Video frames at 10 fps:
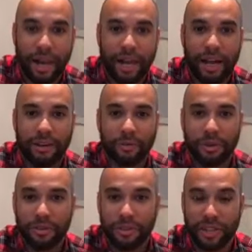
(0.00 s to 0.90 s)
and one
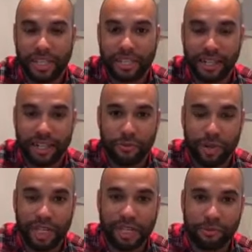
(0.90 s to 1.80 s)
of the things that can
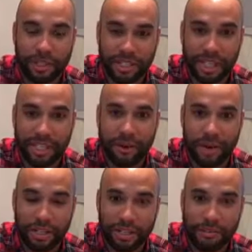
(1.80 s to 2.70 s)
really help you stand
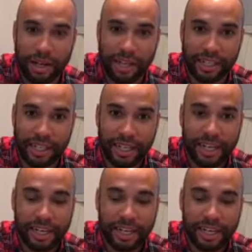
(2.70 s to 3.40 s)
out in that market